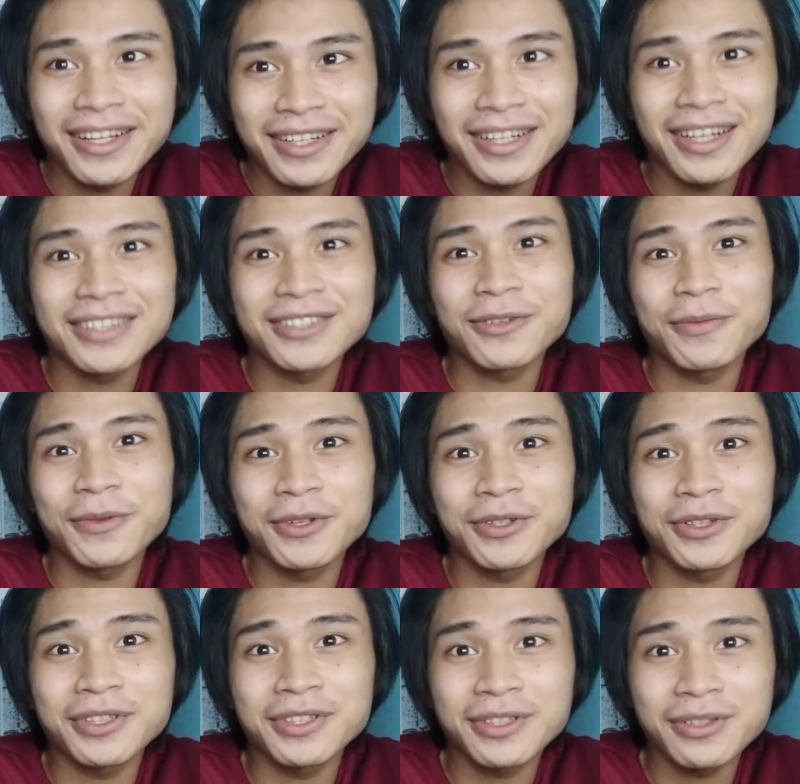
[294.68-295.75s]
as computer
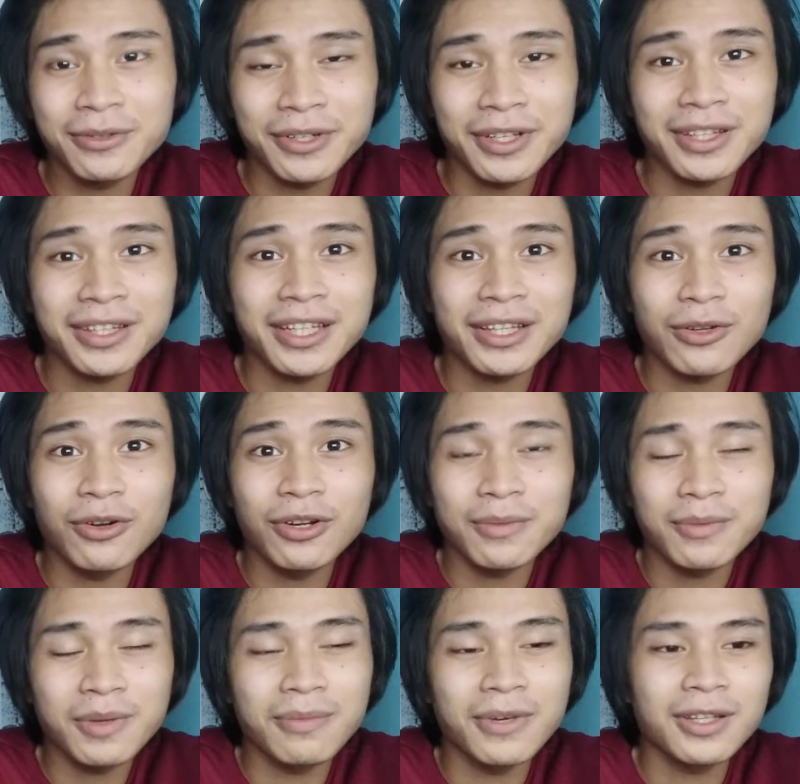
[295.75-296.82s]
engineering student, not only
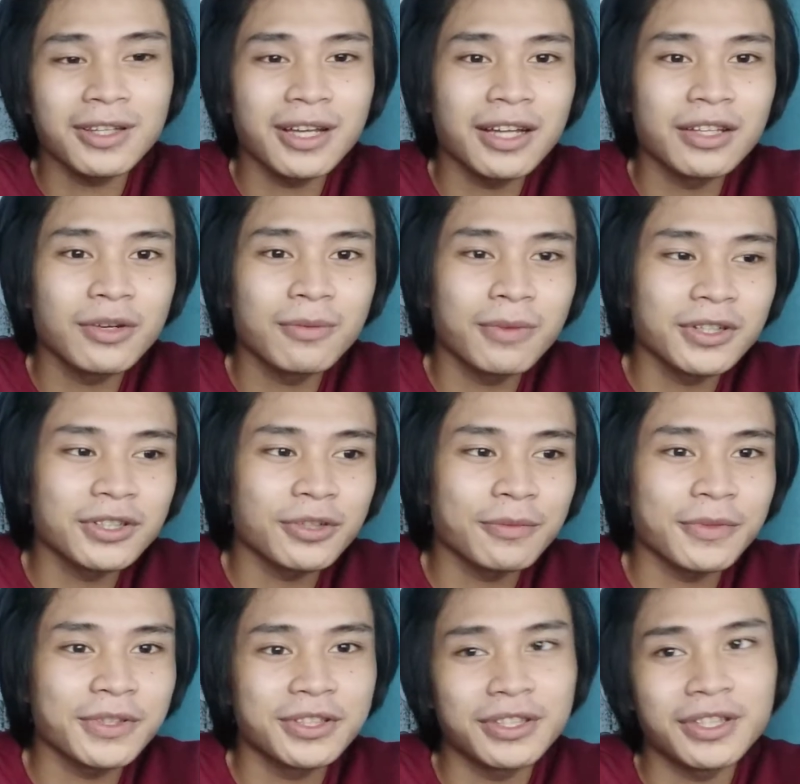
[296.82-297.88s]
me but other branch of
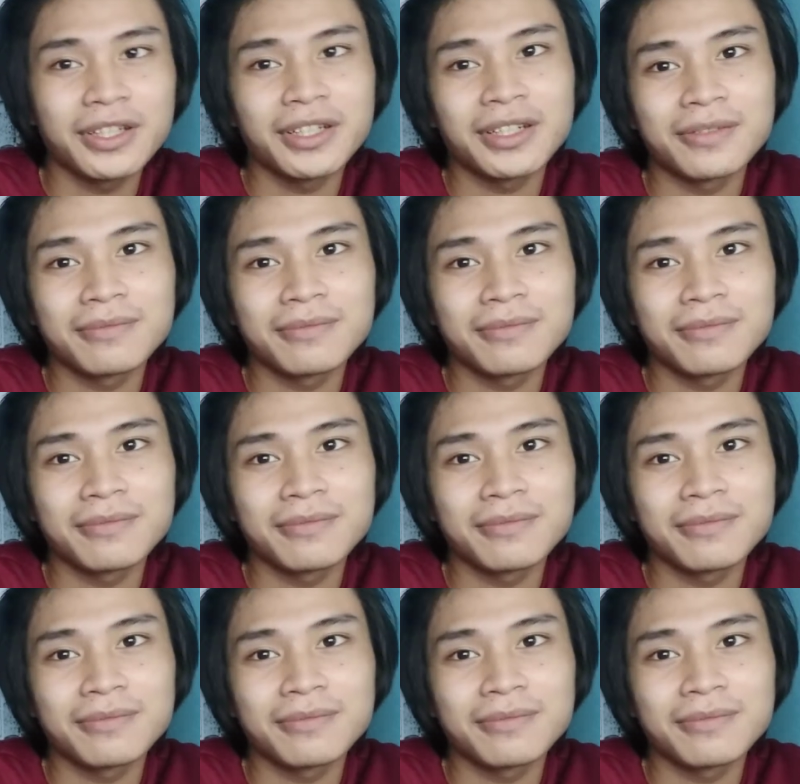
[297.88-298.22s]
engineering.